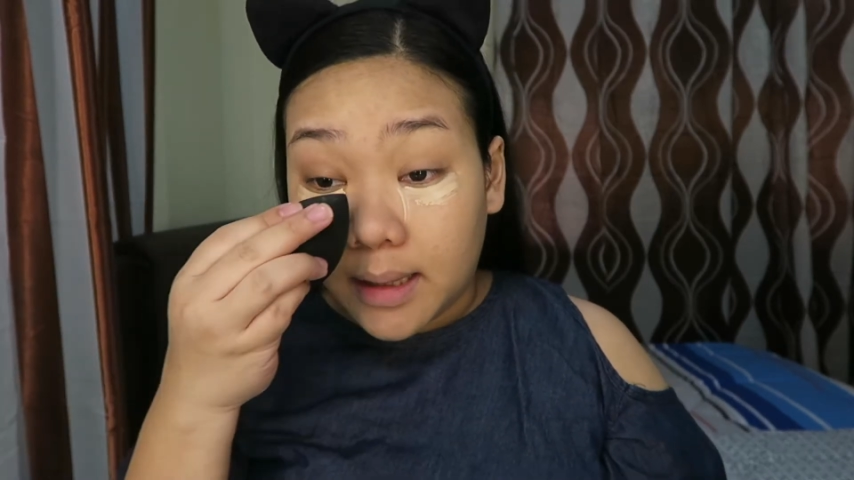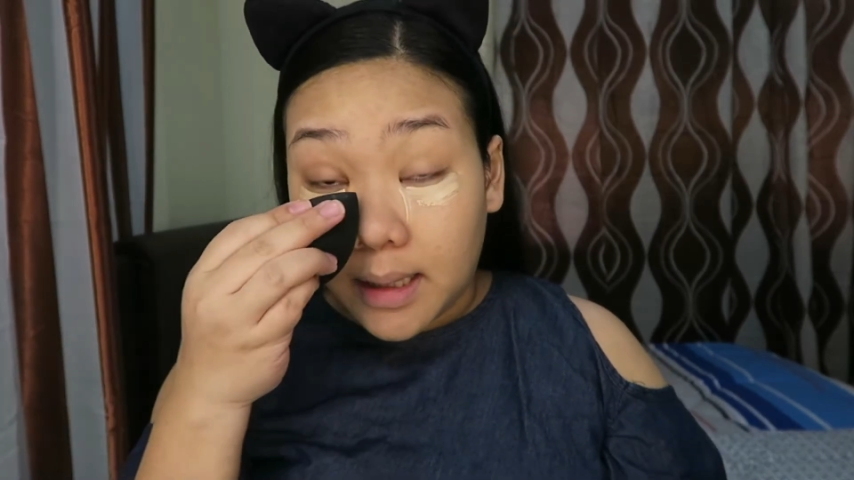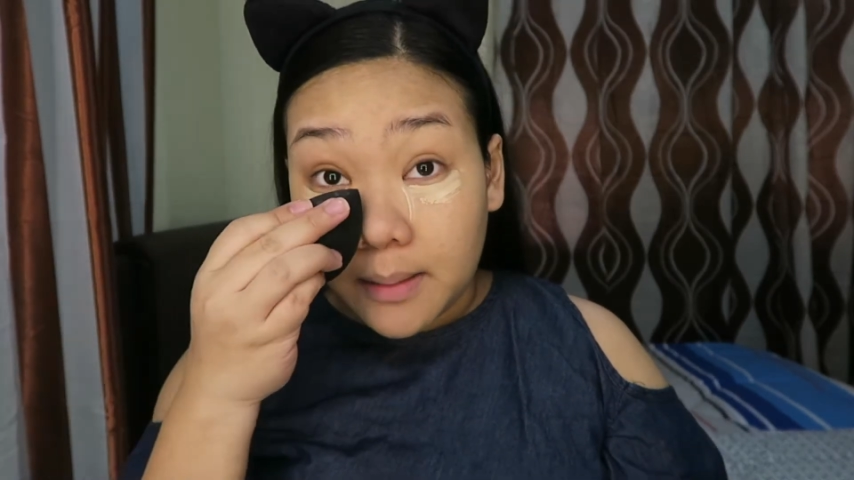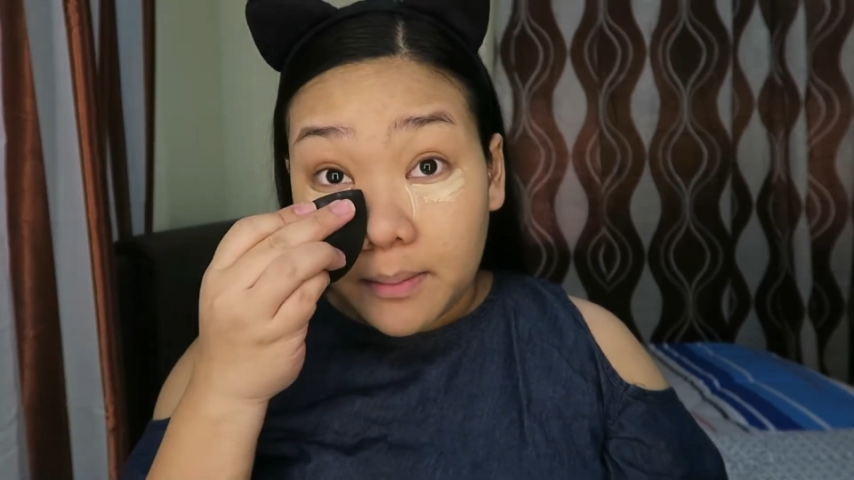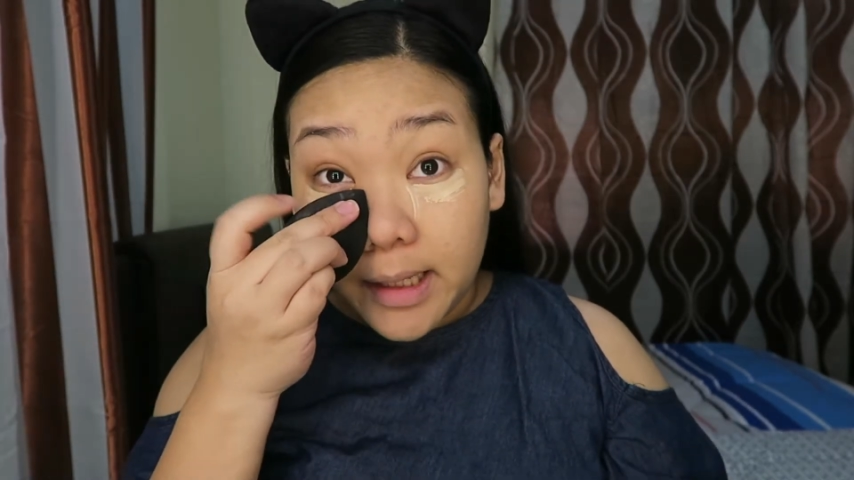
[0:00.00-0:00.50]

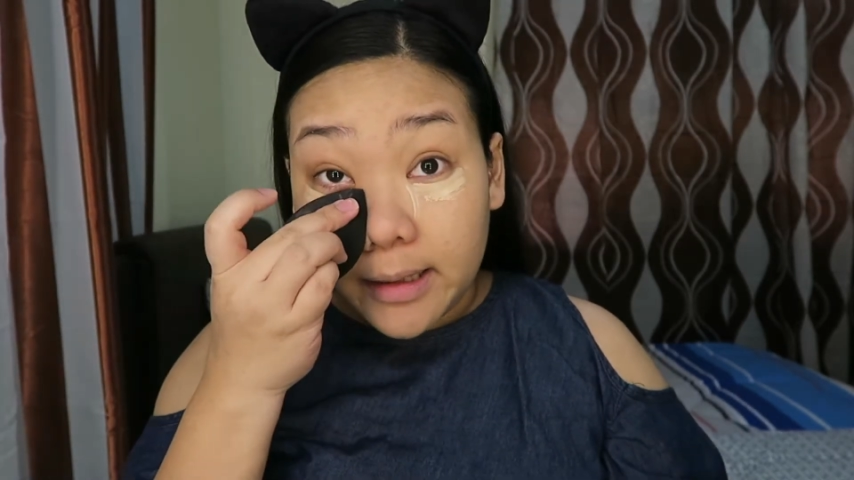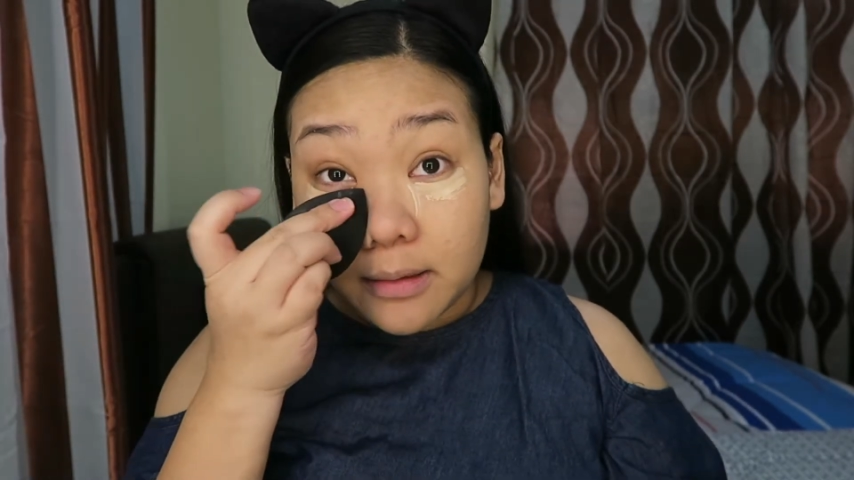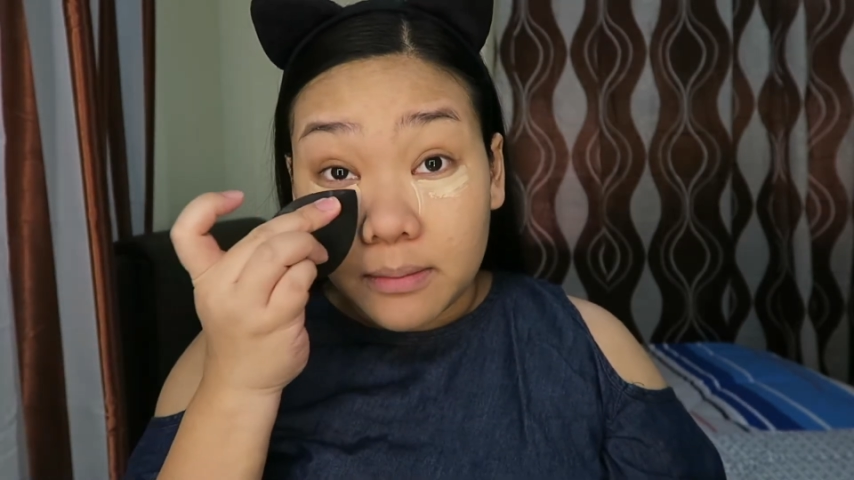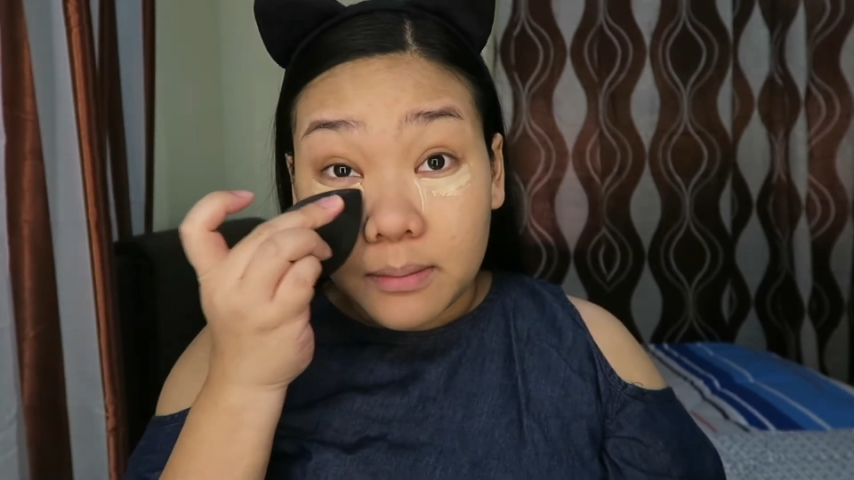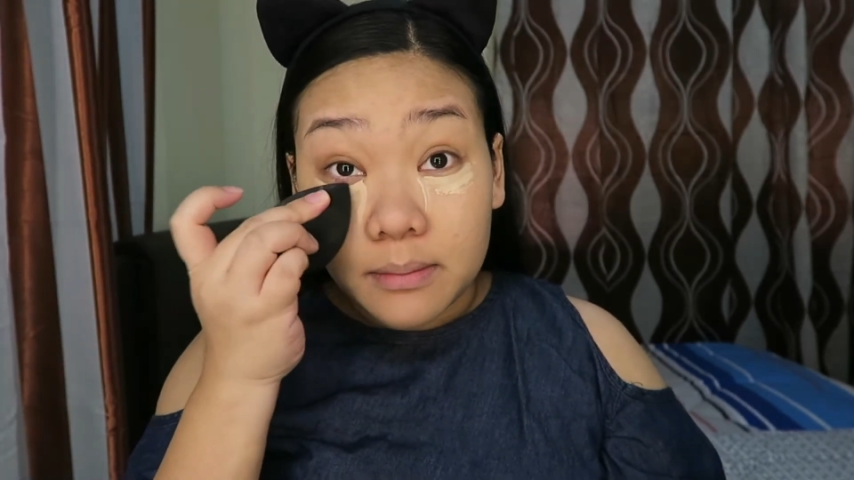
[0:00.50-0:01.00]
Then
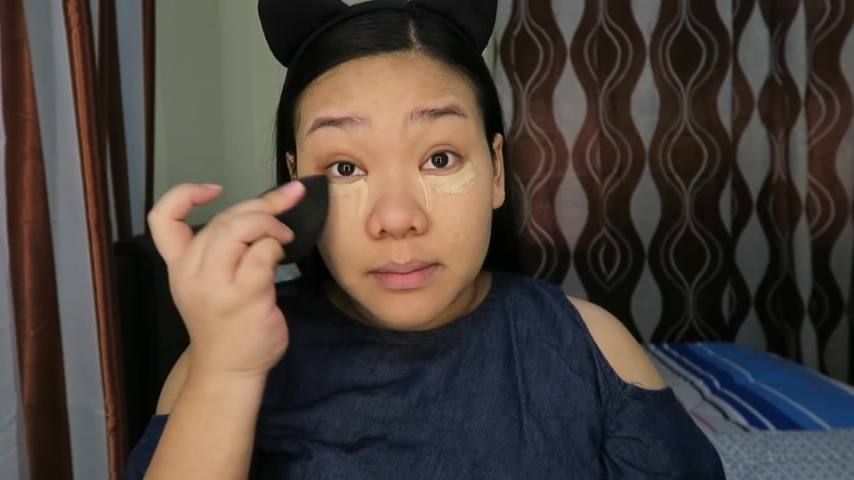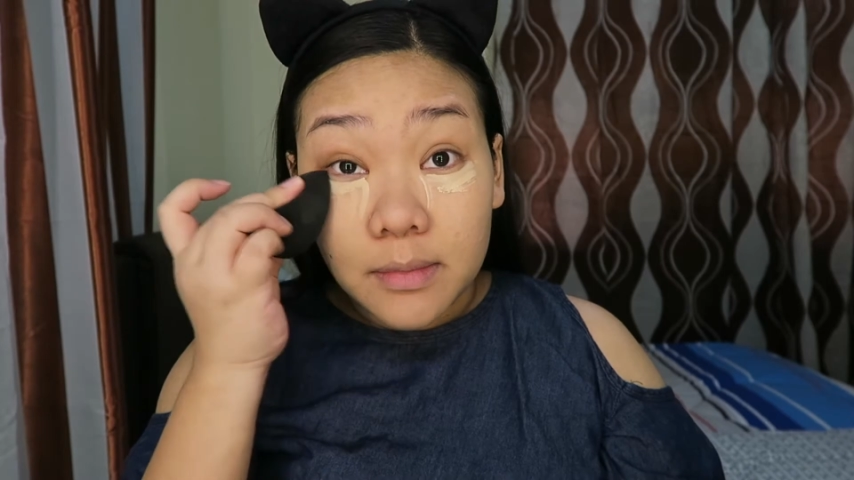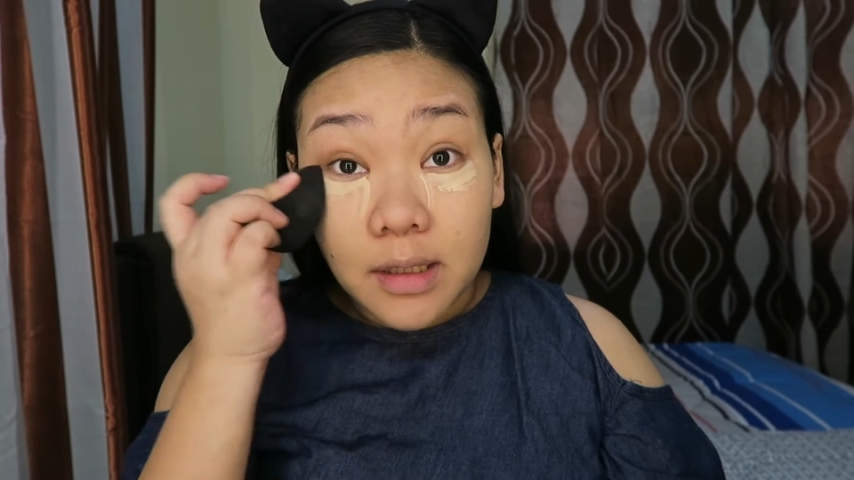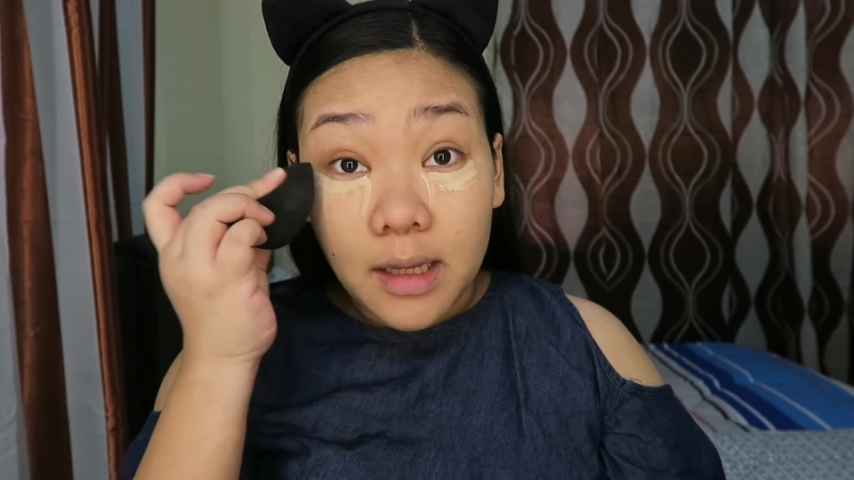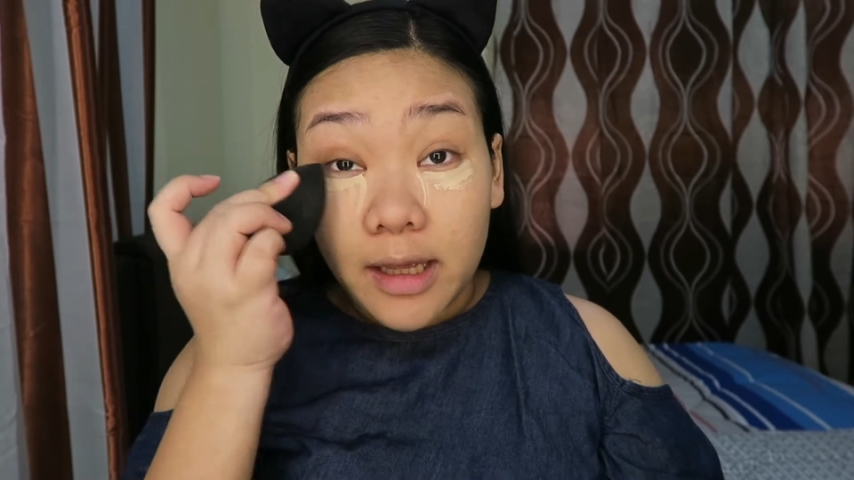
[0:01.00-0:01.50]
blend.
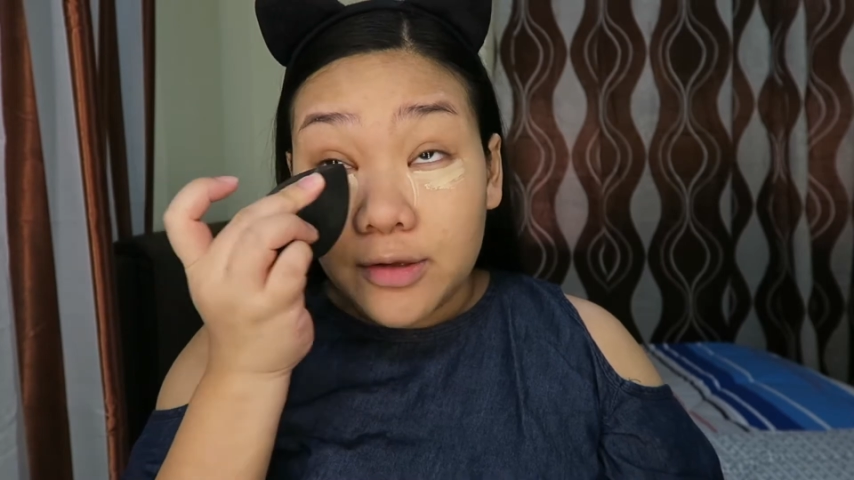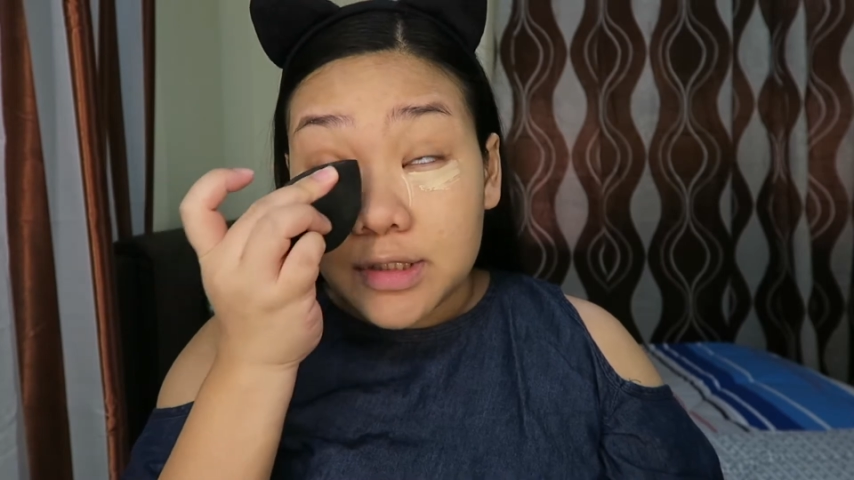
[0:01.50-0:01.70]
I